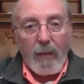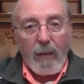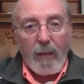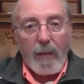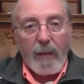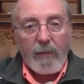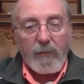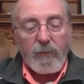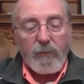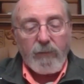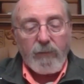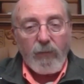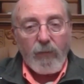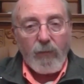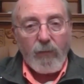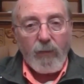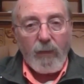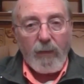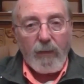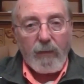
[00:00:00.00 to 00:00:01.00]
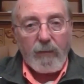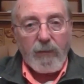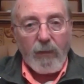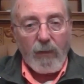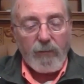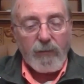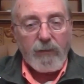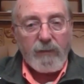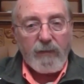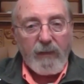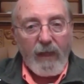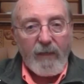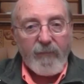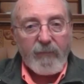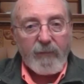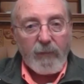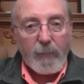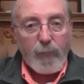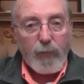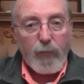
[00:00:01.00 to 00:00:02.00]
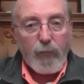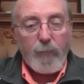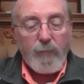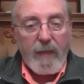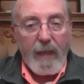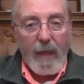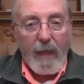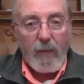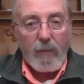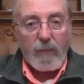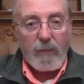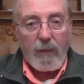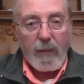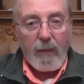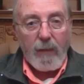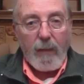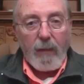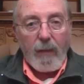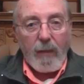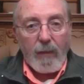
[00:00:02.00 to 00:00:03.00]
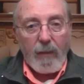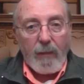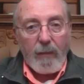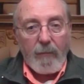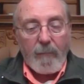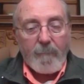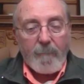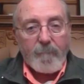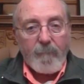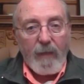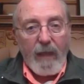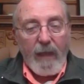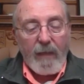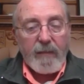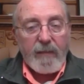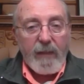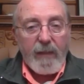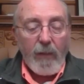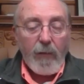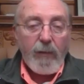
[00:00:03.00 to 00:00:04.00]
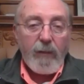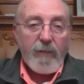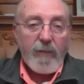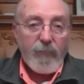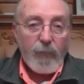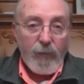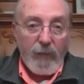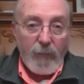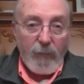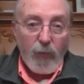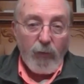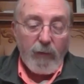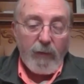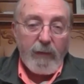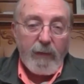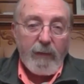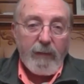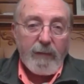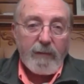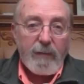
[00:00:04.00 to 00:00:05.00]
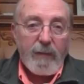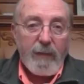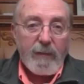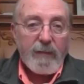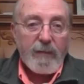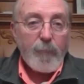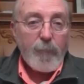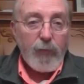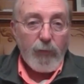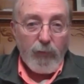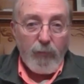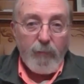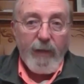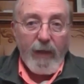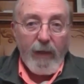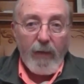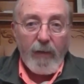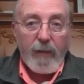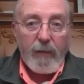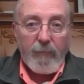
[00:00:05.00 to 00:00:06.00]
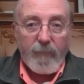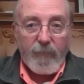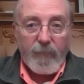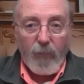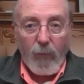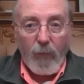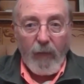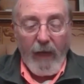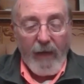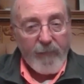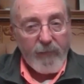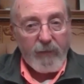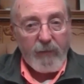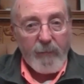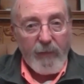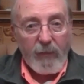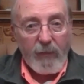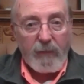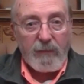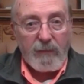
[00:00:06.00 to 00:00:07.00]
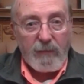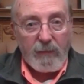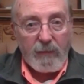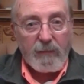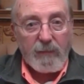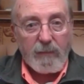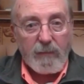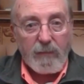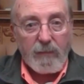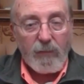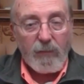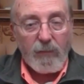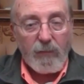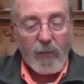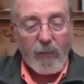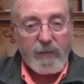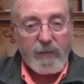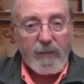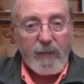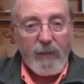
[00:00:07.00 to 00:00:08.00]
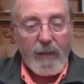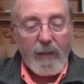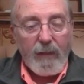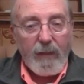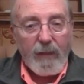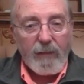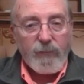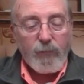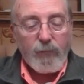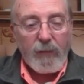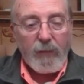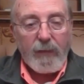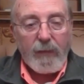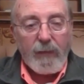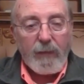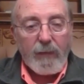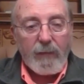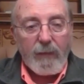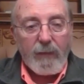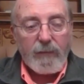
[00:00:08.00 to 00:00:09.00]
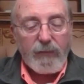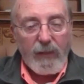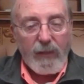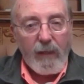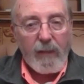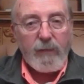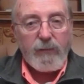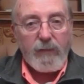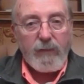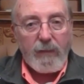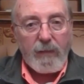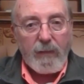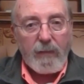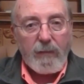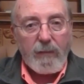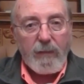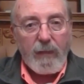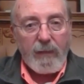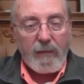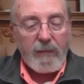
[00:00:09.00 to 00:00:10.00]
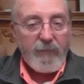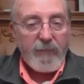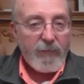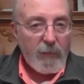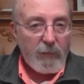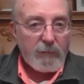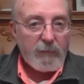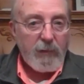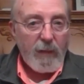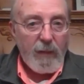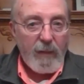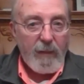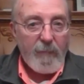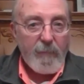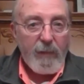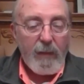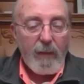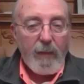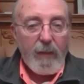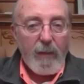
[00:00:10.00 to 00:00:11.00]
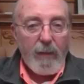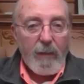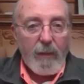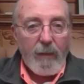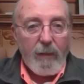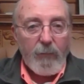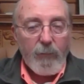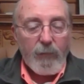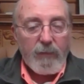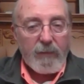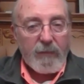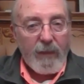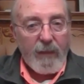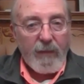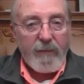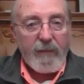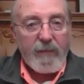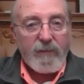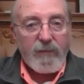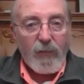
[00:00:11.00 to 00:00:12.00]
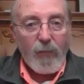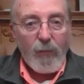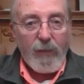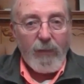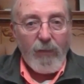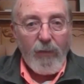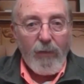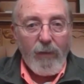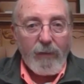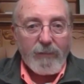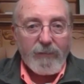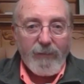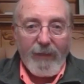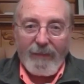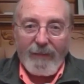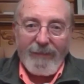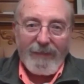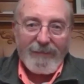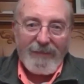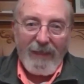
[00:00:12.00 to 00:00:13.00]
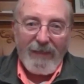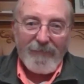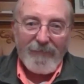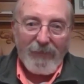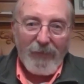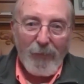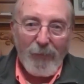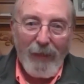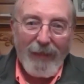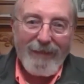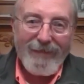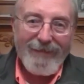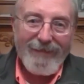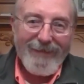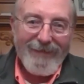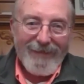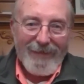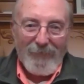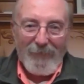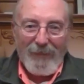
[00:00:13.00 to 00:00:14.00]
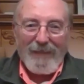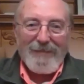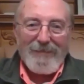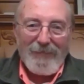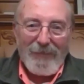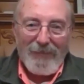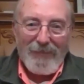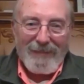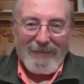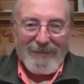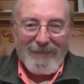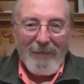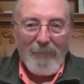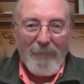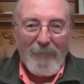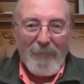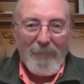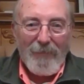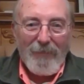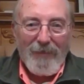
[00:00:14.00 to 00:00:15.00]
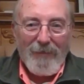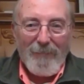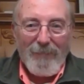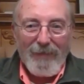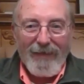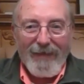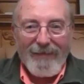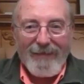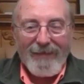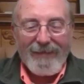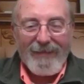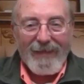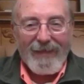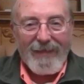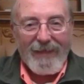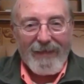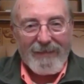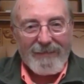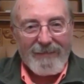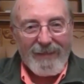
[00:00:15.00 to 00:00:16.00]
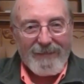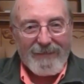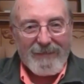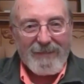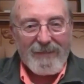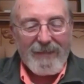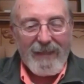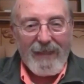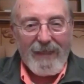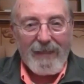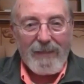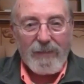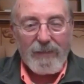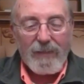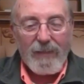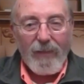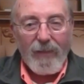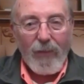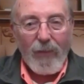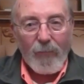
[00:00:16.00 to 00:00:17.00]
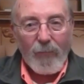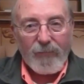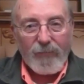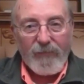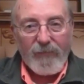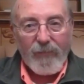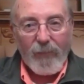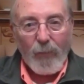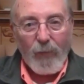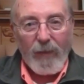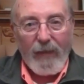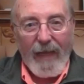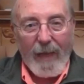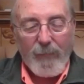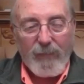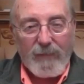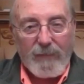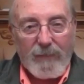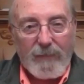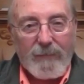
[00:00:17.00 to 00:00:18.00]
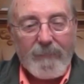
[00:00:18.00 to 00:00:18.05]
And so Tulsa is kind of a little boom town, and the area of Greenwood is a boom area for African-American citizens. So it's really a challenging and difficult time with a lot of things going on. So that's kind of a quick and dirty summary, but I think that kind of sets the stage, hopefully, for what happens.